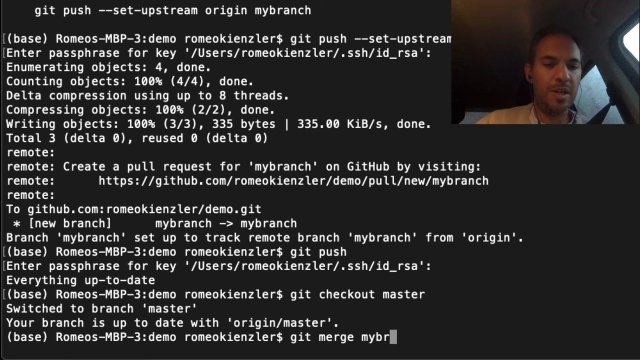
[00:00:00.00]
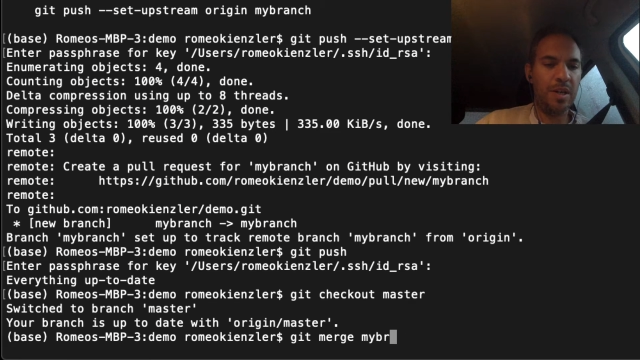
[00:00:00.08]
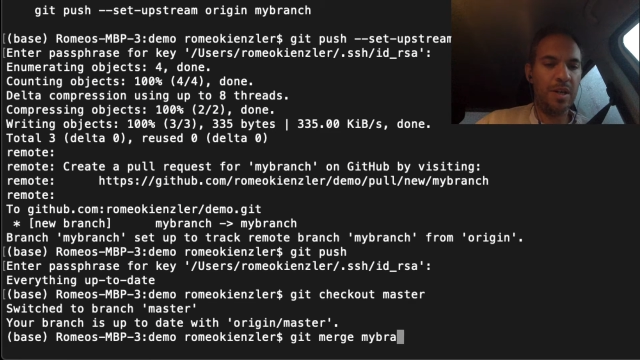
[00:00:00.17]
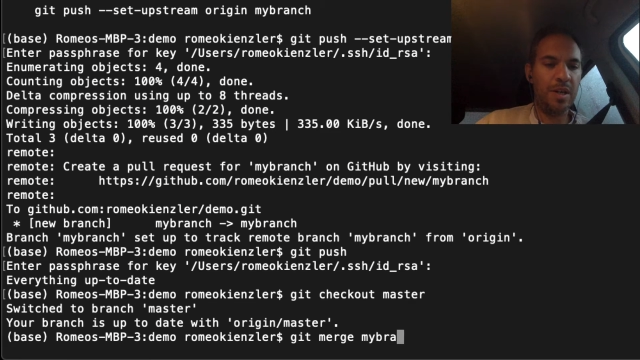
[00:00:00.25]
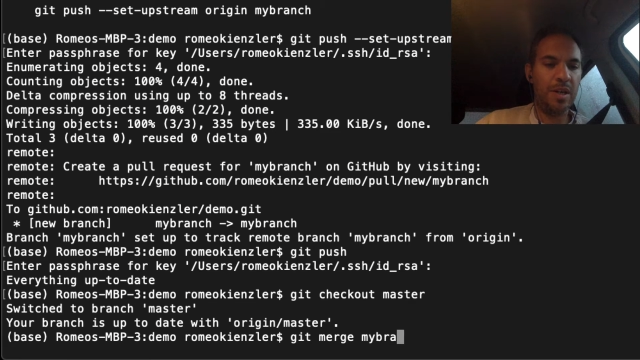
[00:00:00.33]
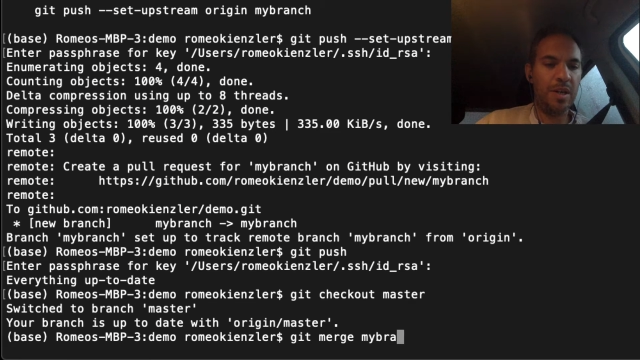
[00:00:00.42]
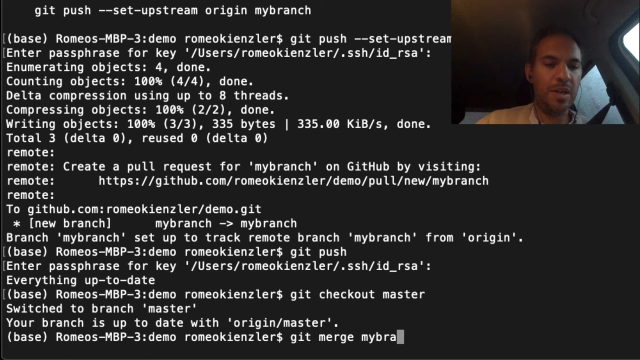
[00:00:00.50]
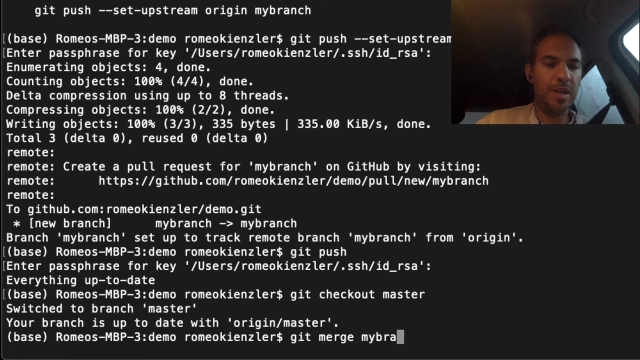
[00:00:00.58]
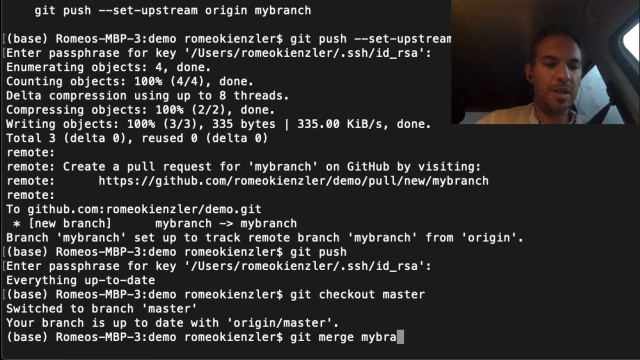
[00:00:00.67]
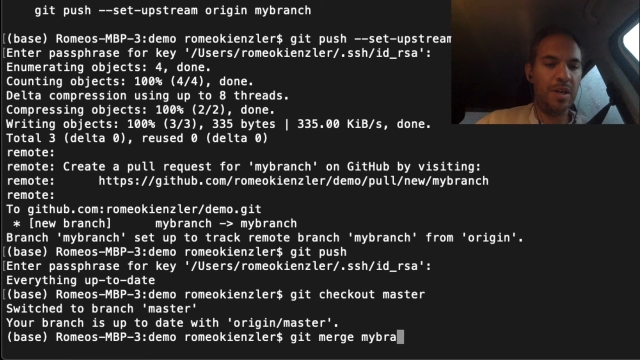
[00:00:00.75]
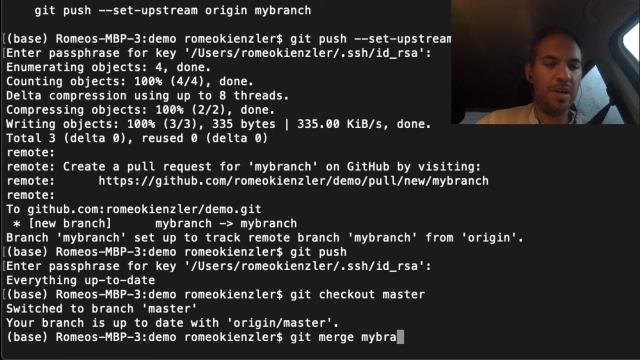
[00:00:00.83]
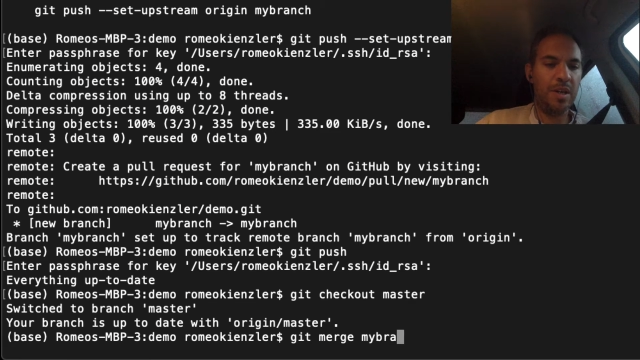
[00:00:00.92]

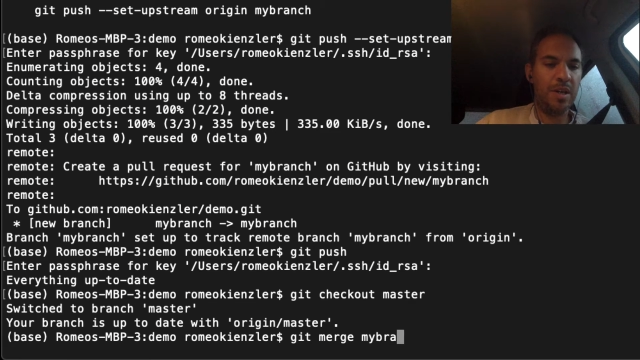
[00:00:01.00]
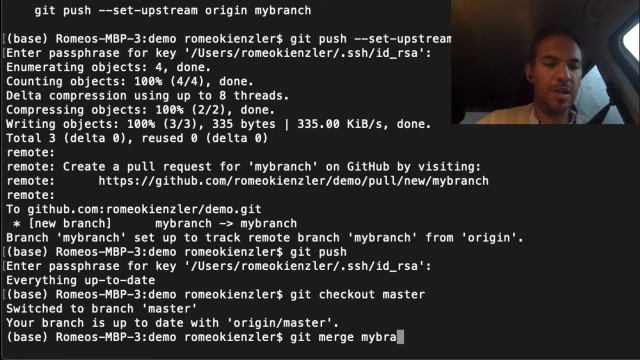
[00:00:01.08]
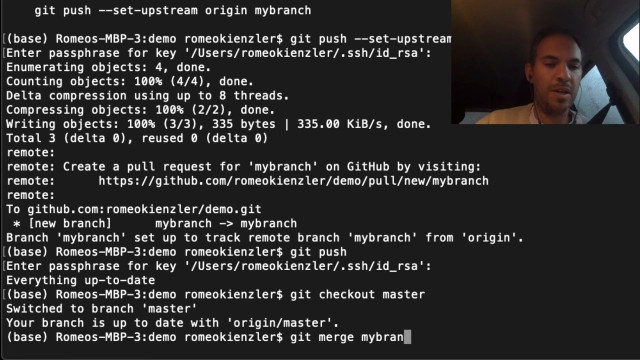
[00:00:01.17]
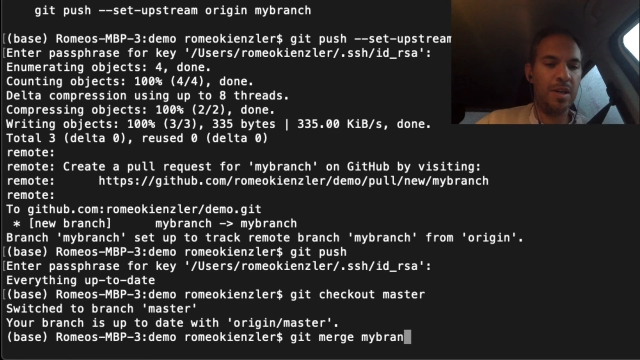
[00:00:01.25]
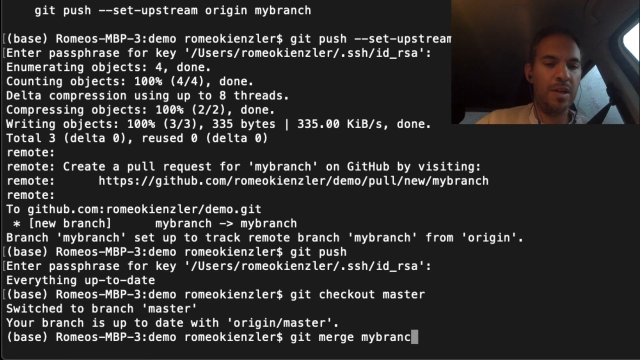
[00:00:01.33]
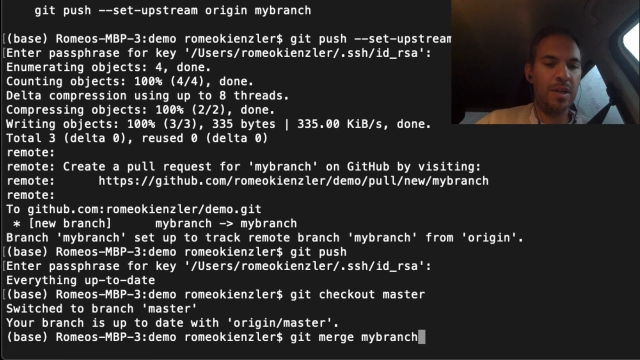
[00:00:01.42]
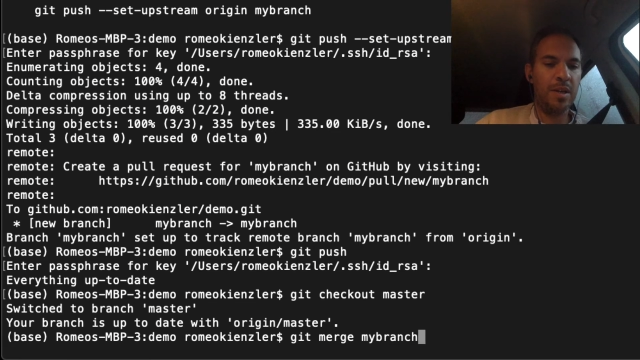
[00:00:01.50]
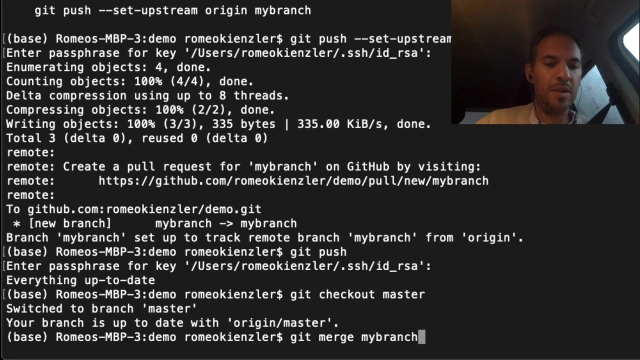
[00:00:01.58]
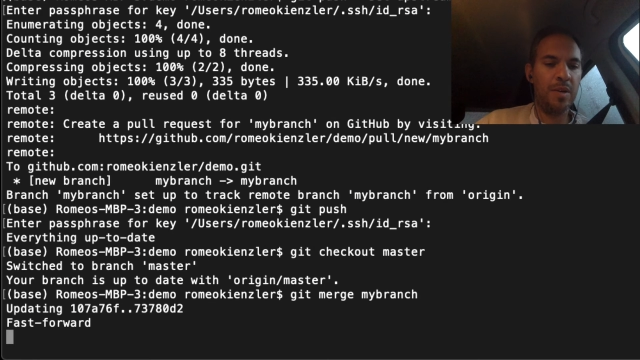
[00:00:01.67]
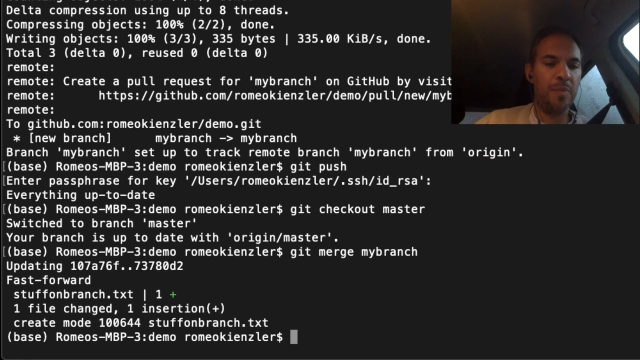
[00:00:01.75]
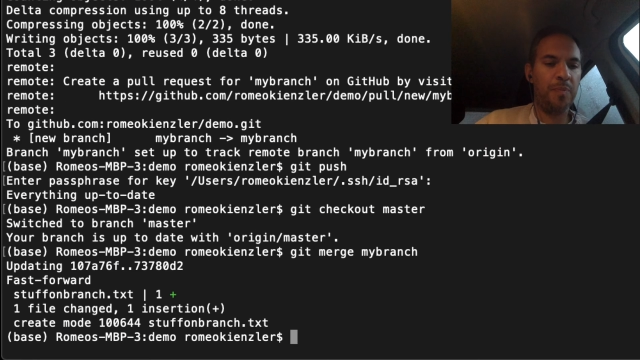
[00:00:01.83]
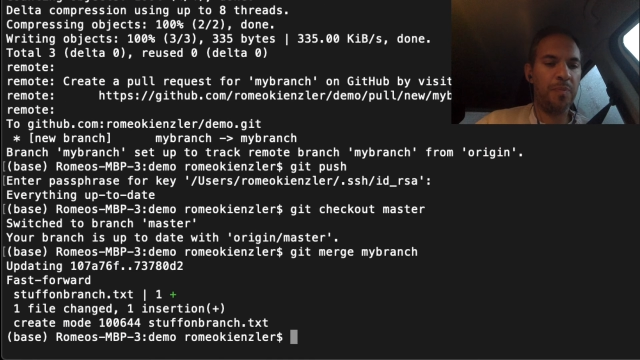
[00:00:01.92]

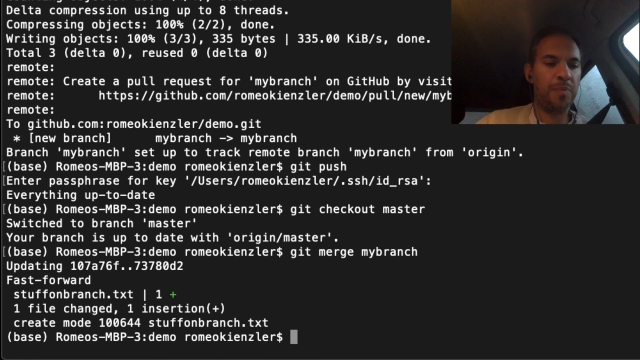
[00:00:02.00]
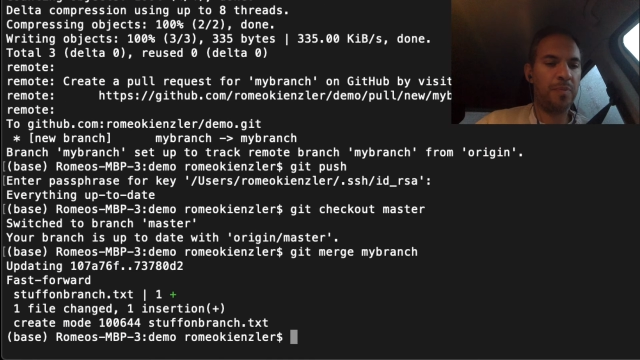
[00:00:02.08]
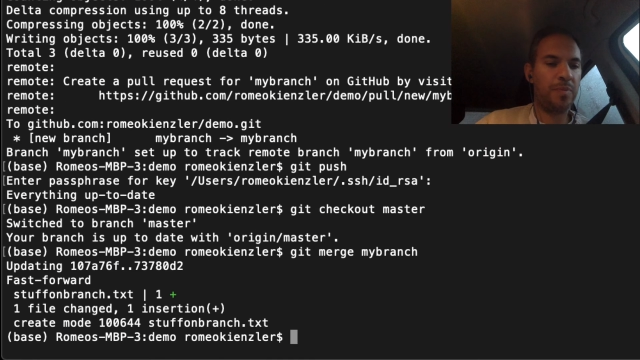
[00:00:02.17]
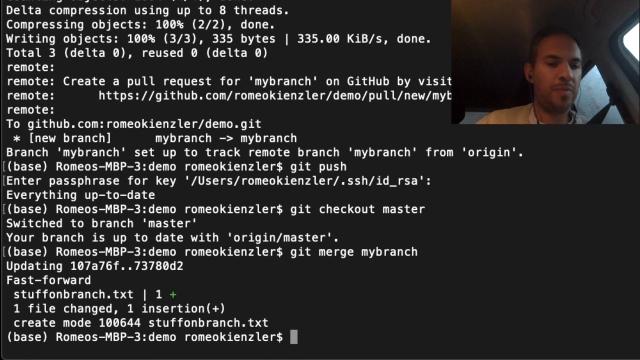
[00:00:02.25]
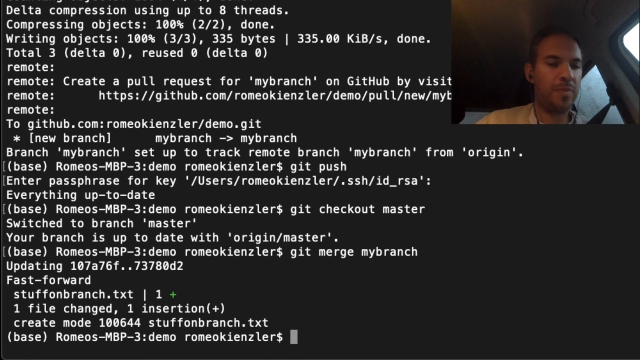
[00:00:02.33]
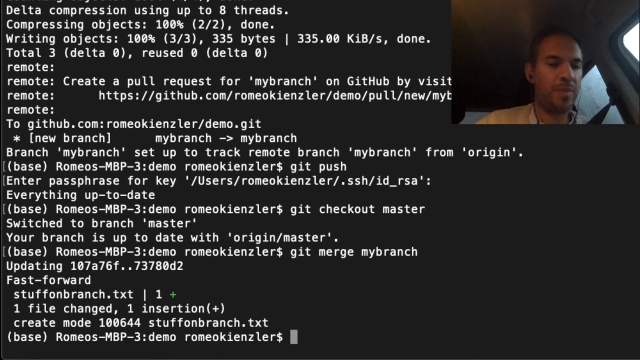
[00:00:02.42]
Nothing is said.